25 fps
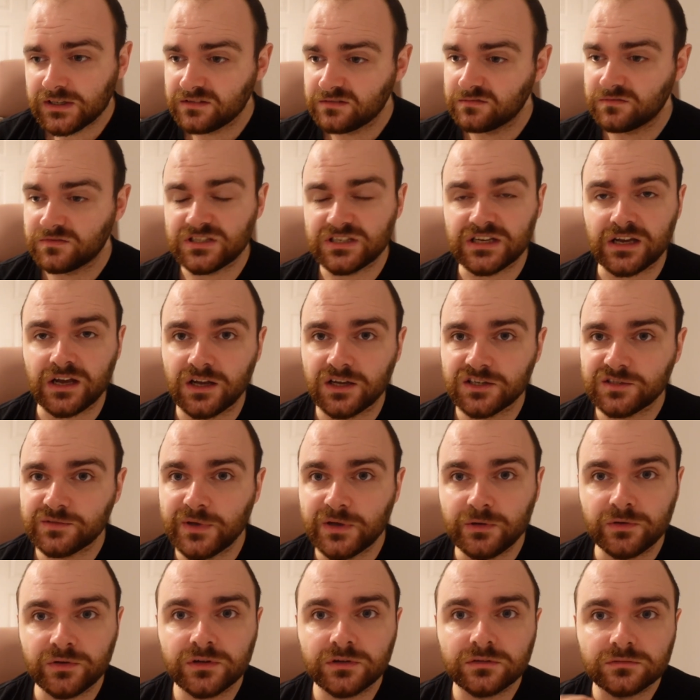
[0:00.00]
Cigar
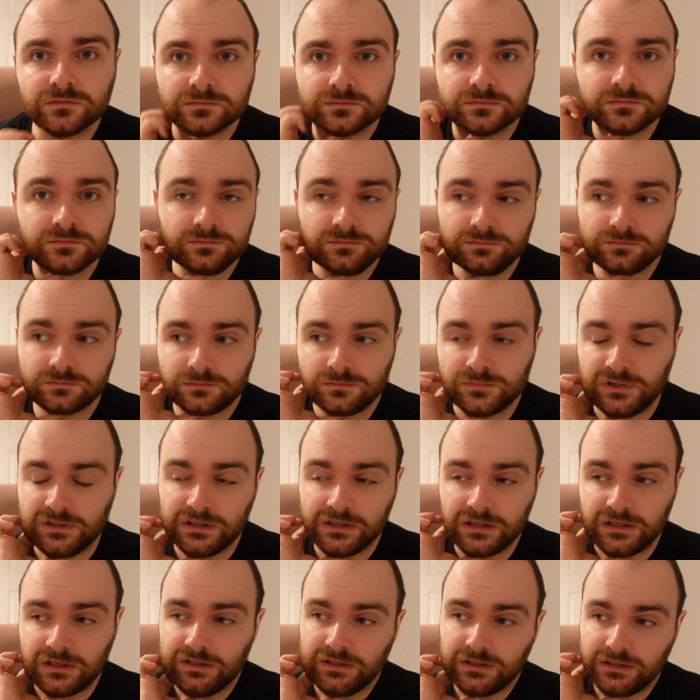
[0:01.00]
smoke,
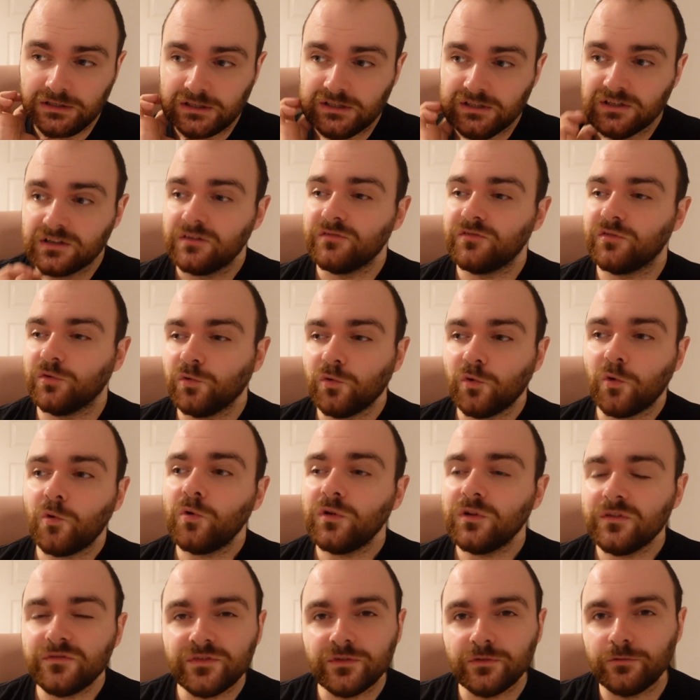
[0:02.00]
for
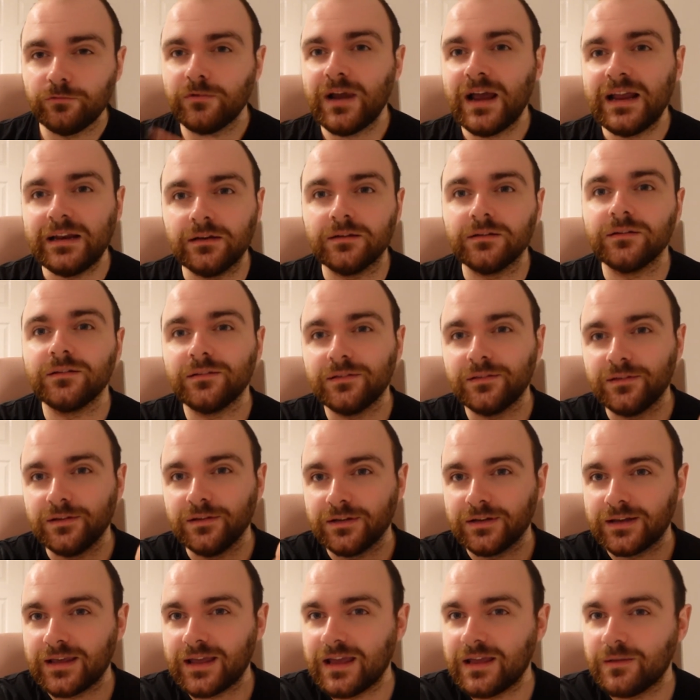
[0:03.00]
all of the rant
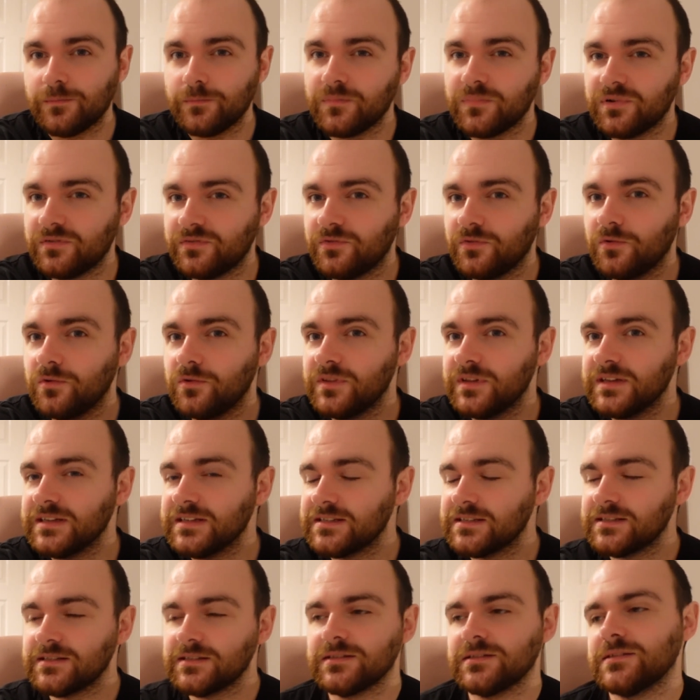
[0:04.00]
that came before
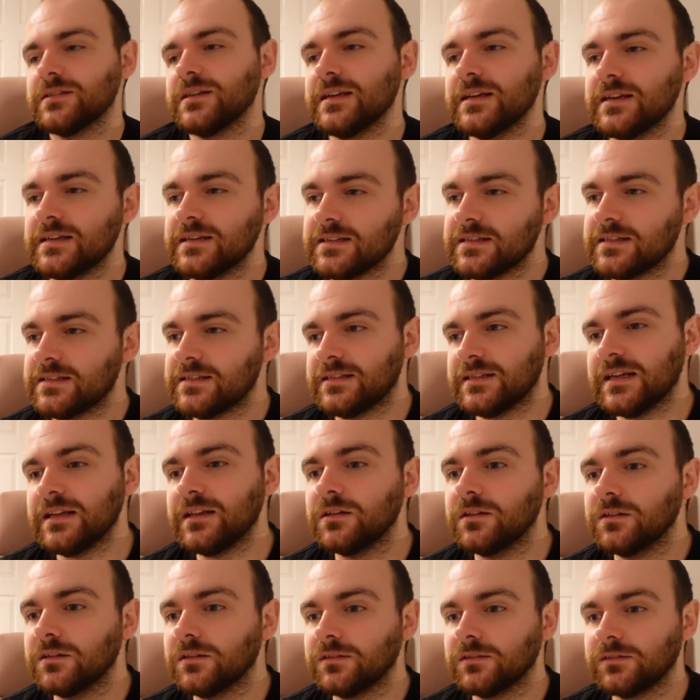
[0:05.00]
this, it is
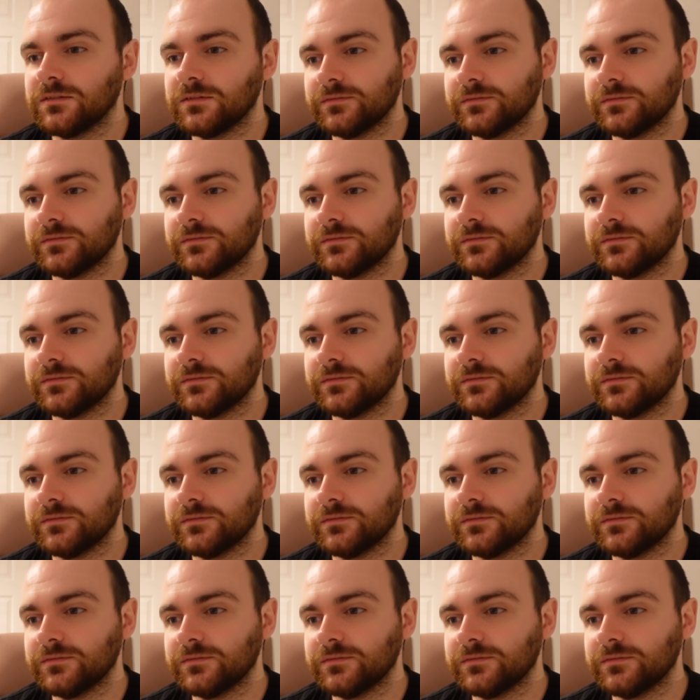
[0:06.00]
still,